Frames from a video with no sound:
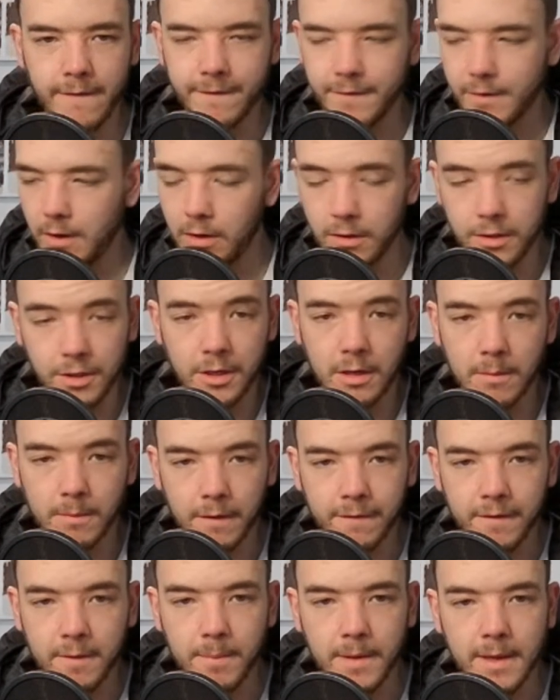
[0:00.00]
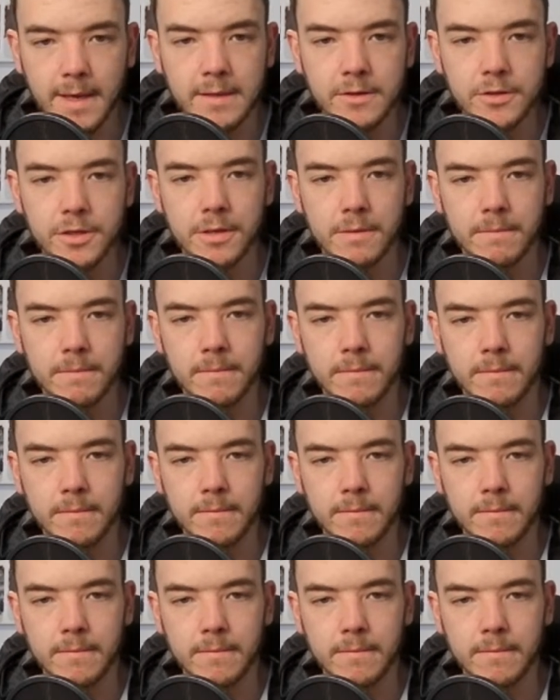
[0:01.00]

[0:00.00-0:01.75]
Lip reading: If not, you're coming off the pitch.